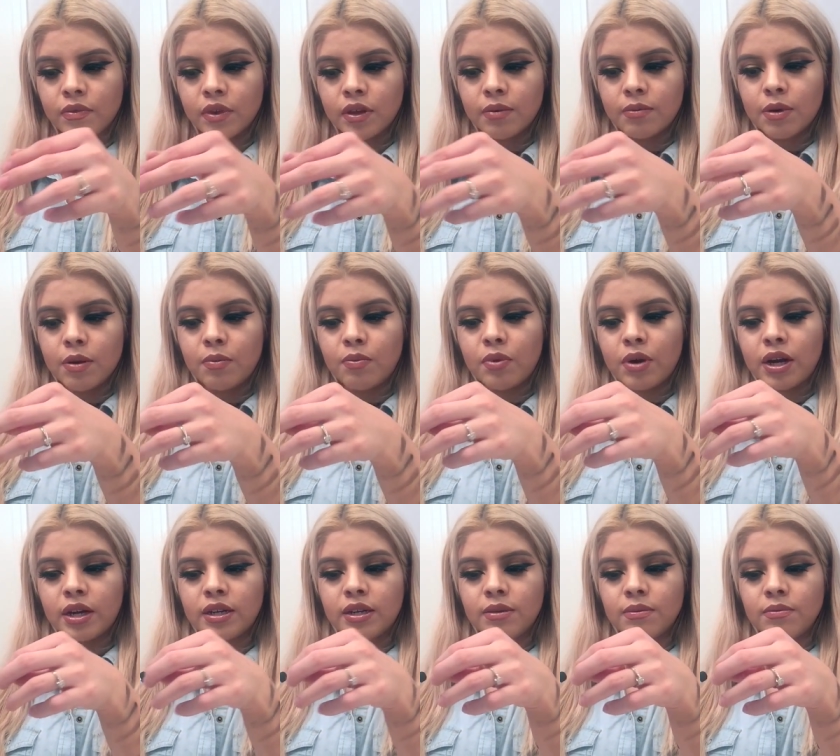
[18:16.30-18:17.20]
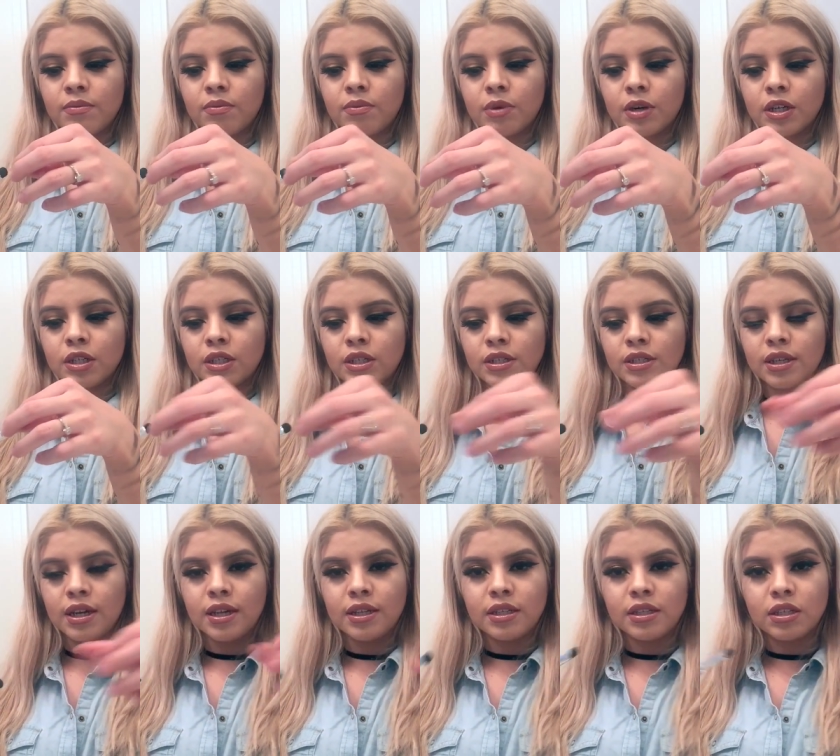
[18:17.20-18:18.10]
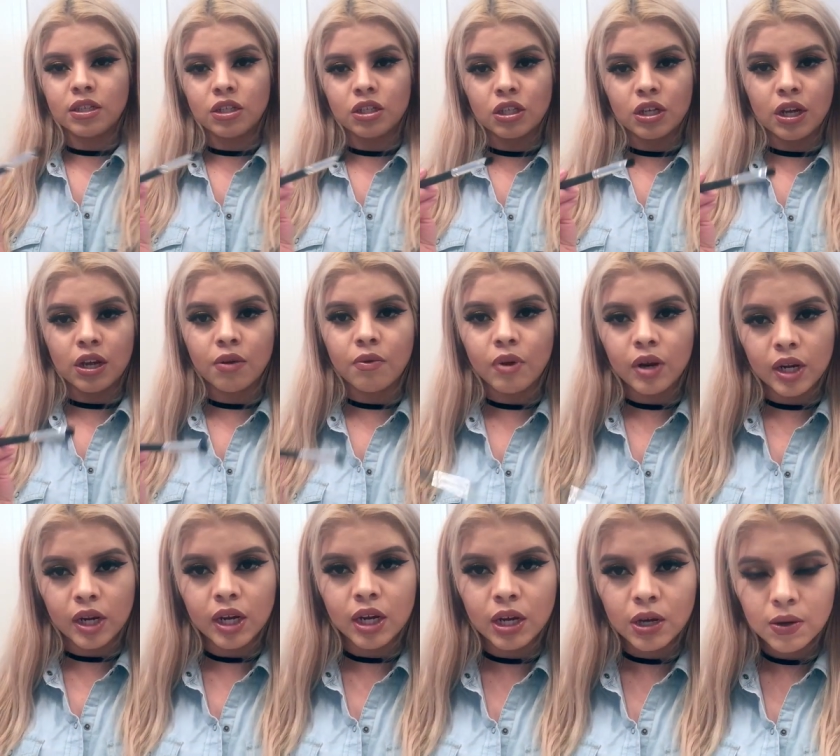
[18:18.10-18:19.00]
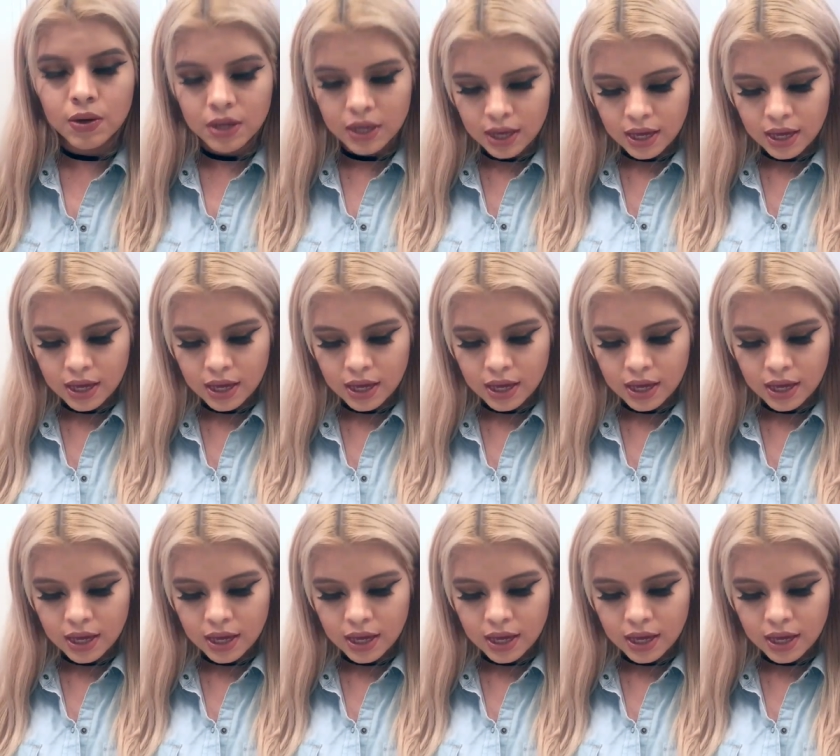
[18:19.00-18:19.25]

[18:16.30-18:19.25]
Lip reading: And my brush decides to shed right now.